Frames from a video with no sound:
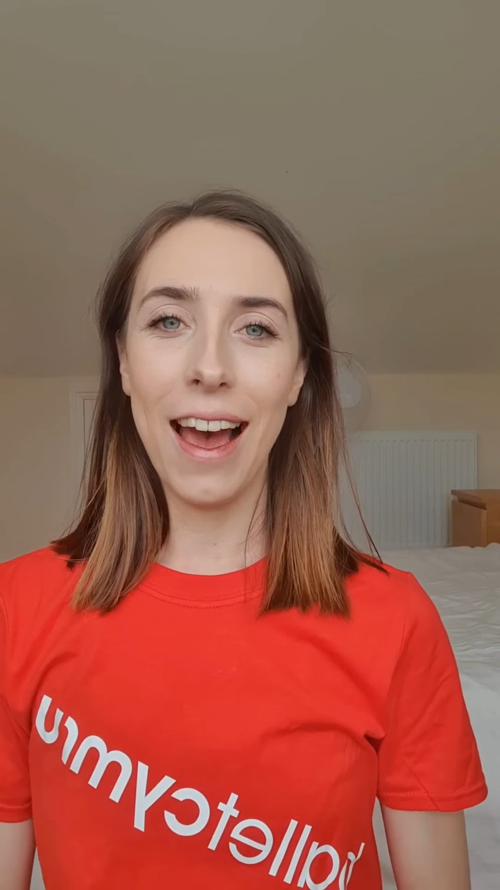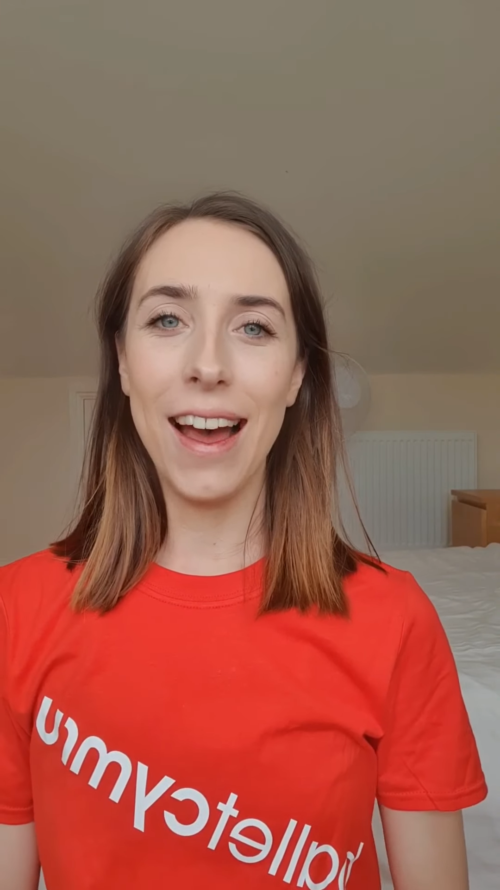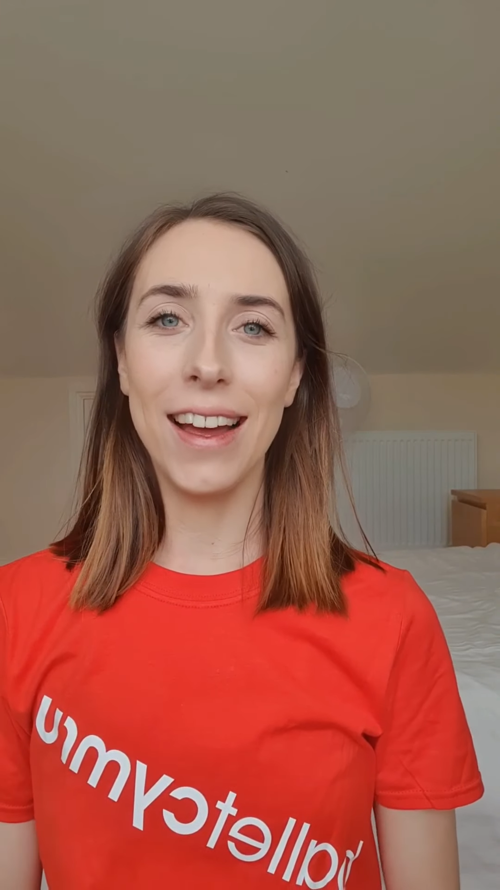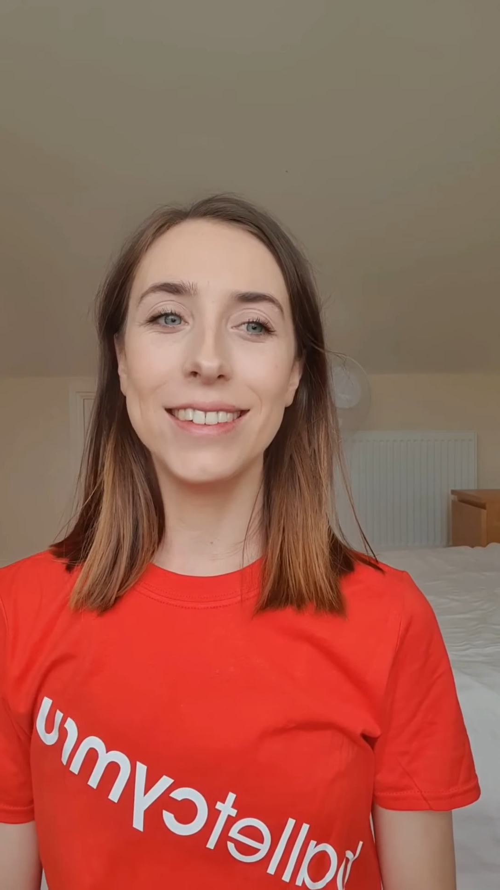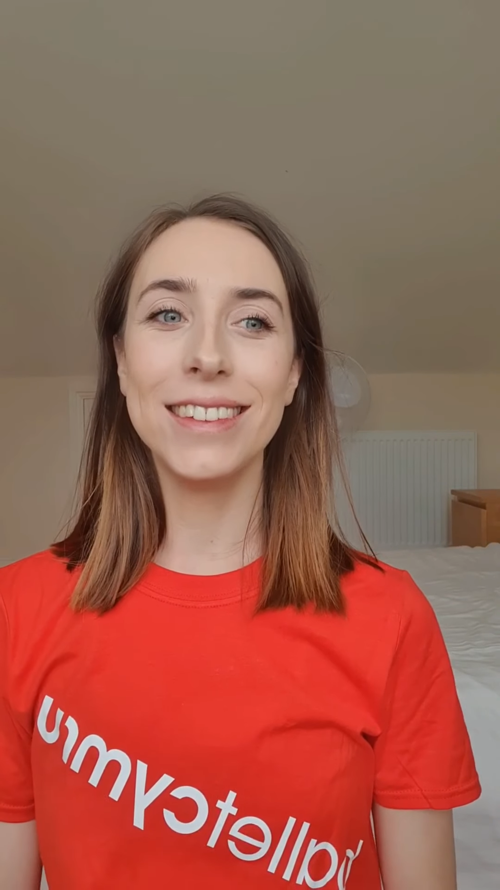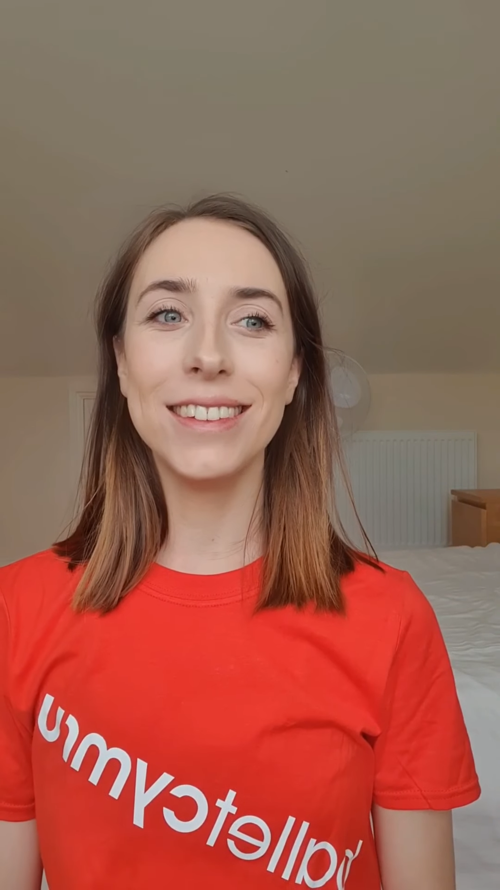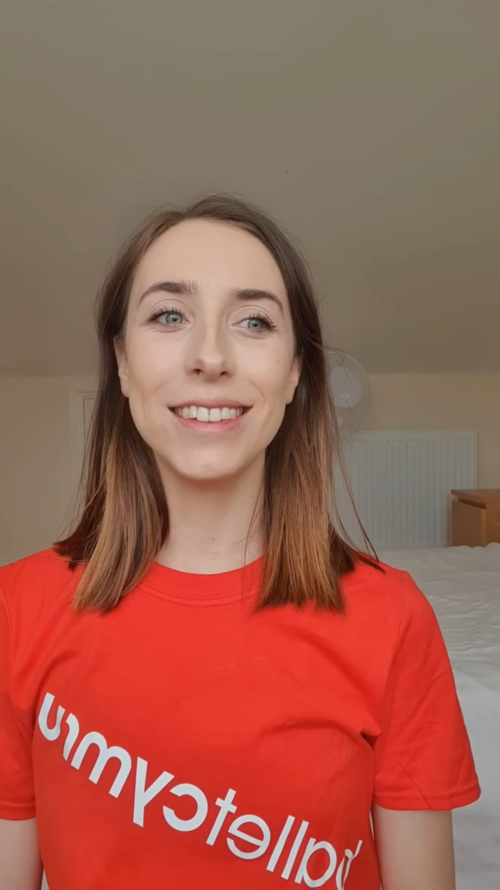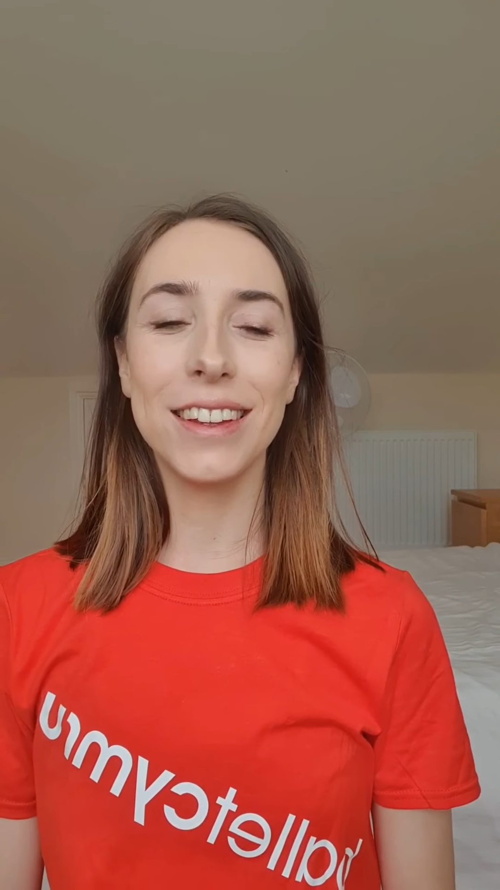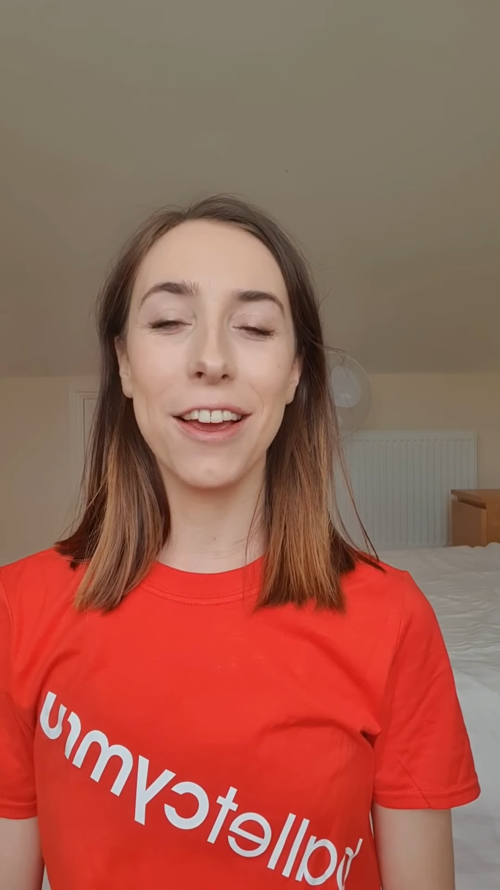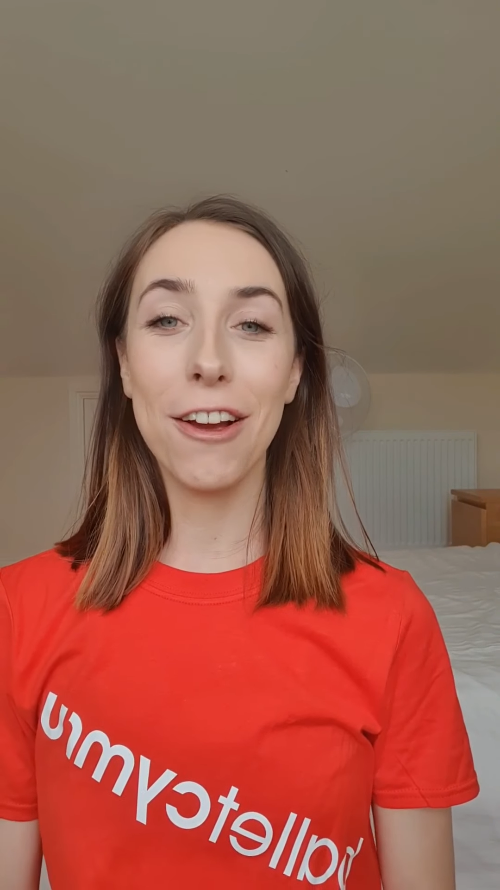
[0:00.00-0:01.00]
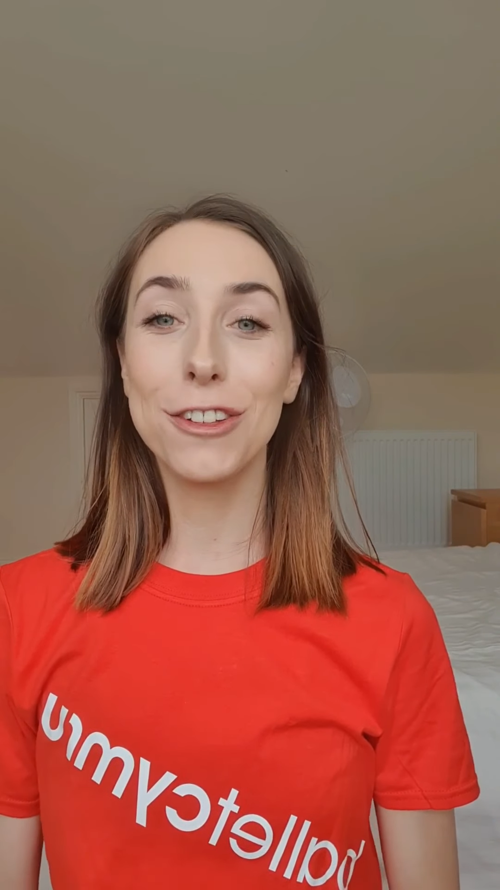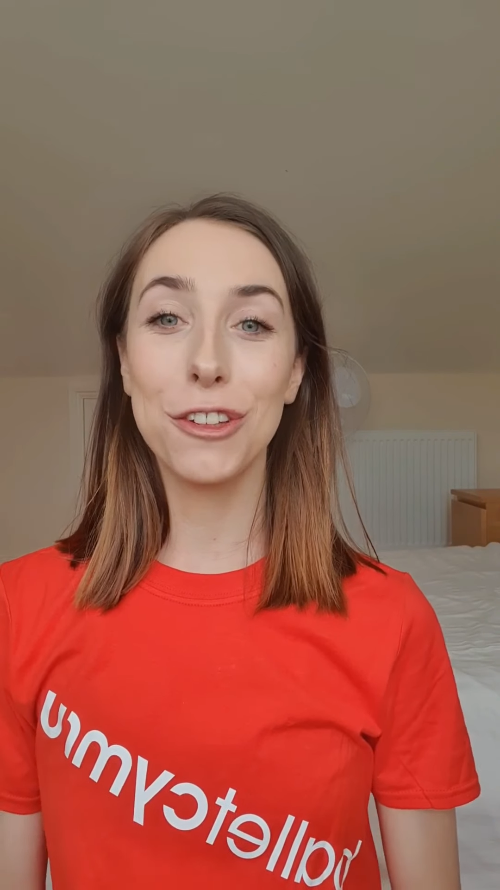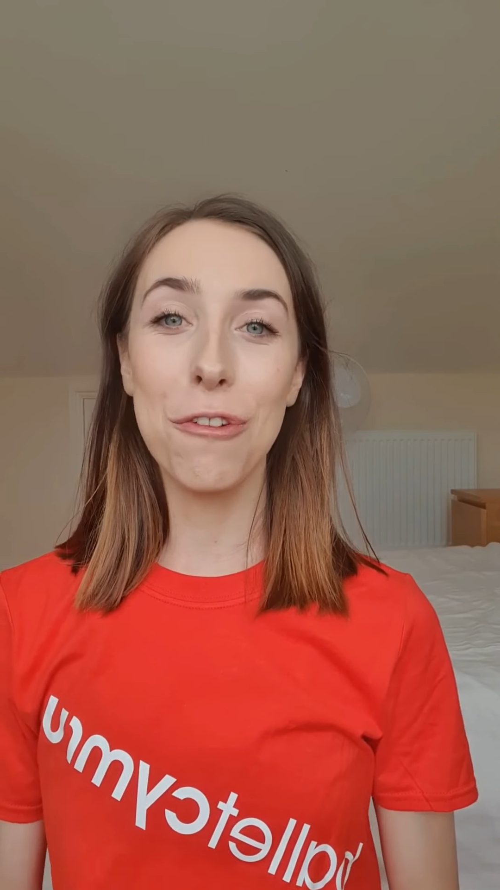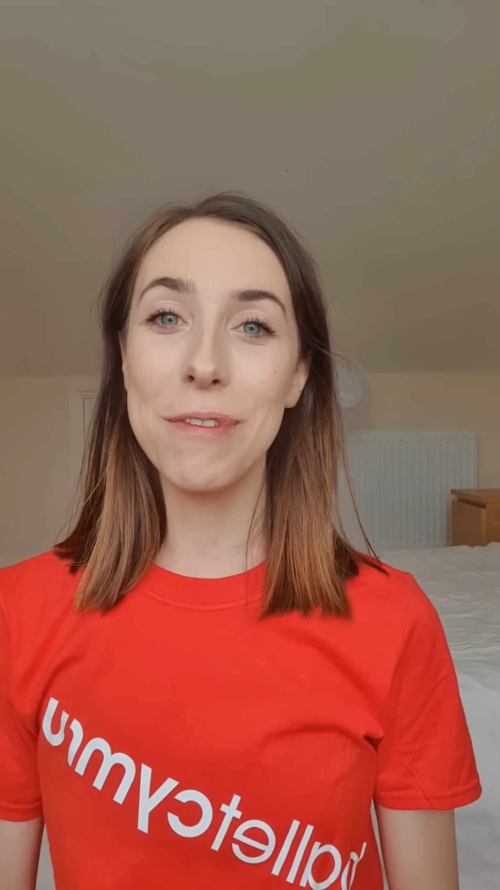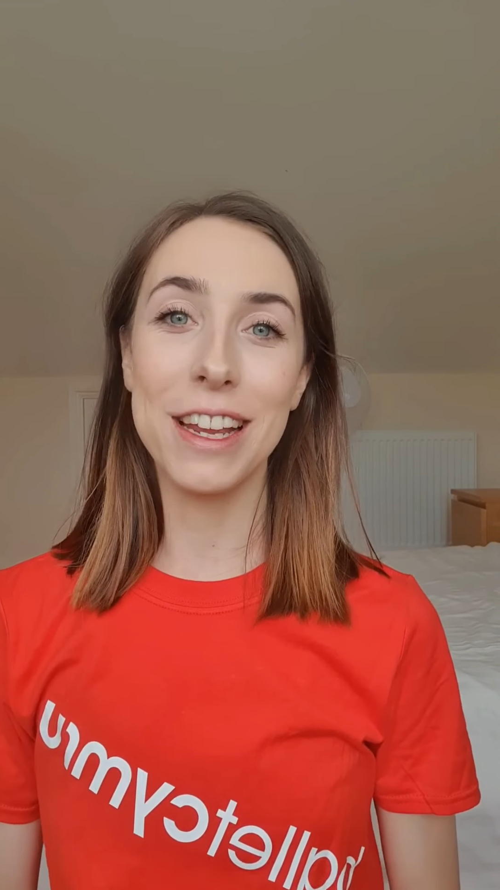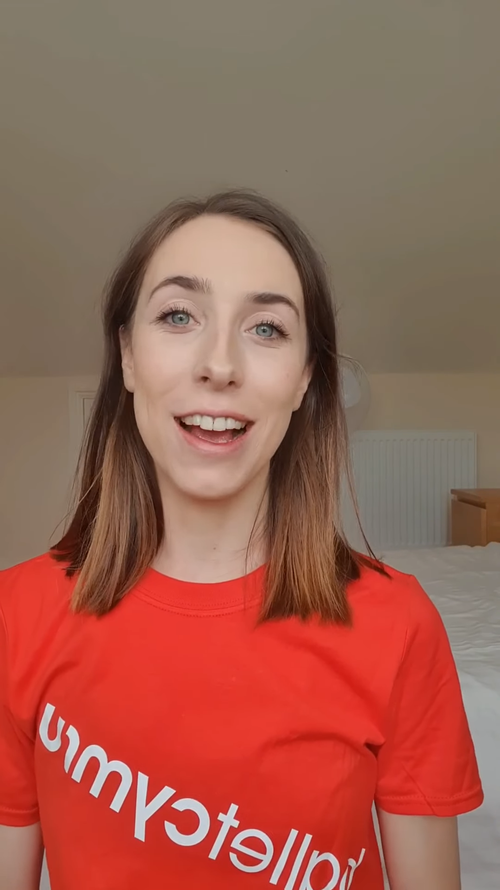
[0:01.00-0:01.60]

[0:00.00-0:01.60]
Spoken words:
And there are so many